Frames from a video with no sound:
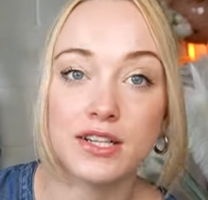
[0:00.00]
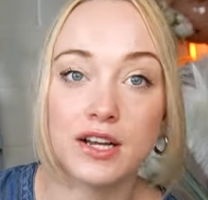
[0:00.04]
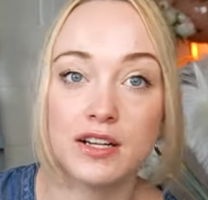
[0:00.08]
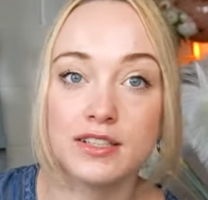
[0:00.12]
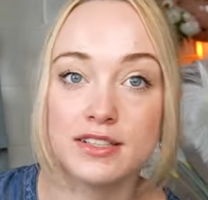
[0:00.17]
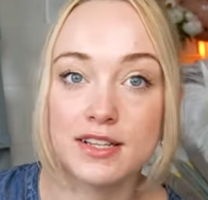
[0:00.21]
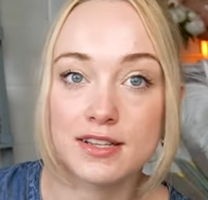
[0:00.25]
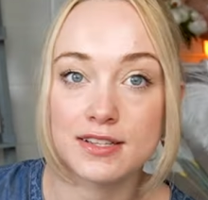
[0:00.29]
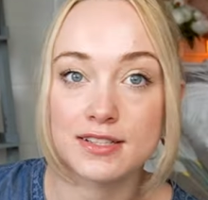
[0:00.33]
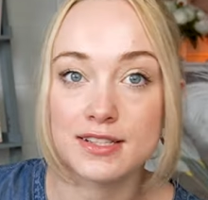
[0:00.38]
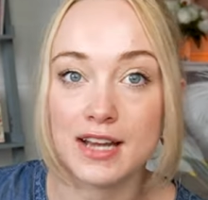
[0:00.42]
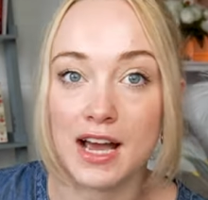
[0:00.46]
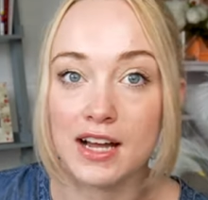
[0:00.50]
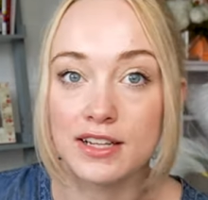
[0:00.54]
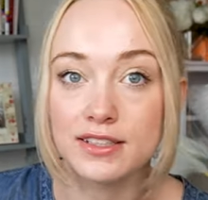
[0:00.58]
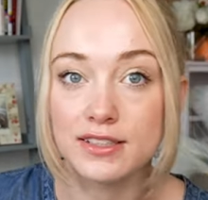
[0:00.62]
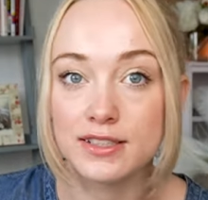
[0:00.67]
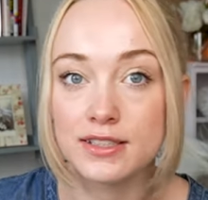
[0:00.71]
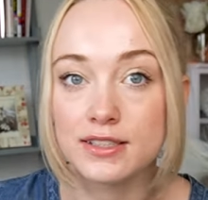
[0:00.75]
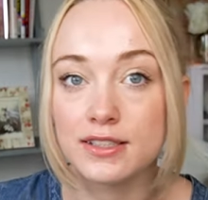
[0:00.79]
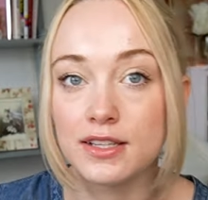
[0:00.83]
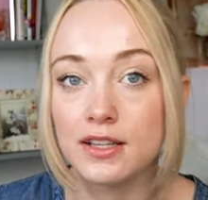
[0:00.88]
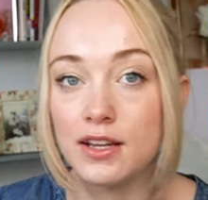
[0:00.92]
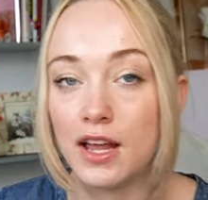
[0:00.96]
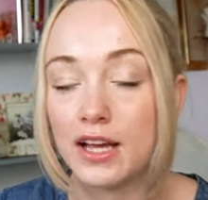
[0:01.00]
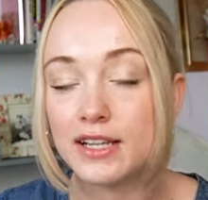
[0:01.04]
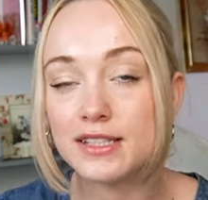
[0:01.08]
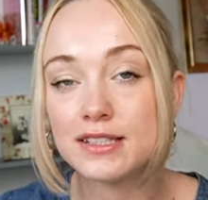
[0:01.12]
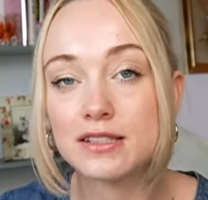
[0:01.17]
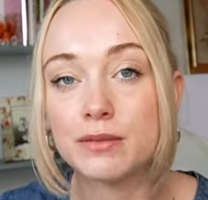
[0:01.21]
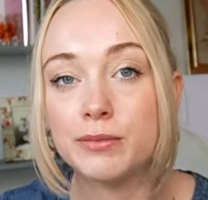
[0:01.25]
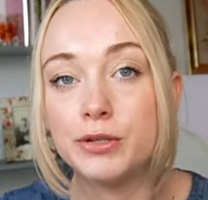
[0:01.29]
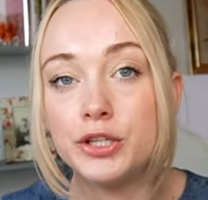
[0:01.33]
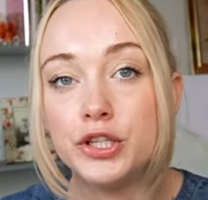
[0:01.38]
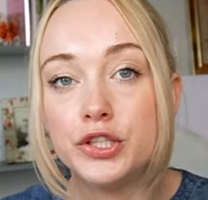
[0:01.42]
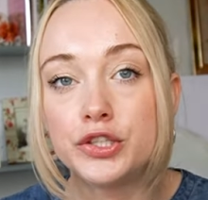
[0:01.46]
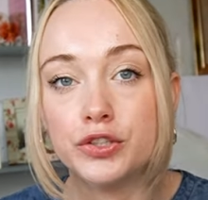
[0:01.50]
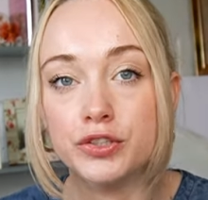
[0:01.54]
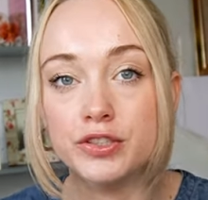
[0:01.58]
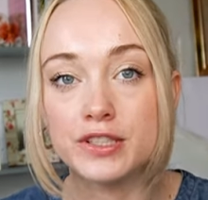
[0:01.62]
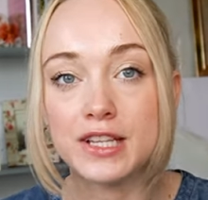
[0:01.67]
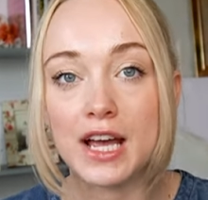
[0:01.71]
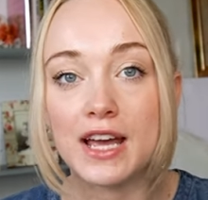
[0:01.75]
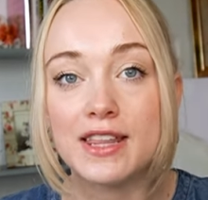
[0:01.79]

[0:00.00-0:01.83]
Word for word: to understand light summer neutrals.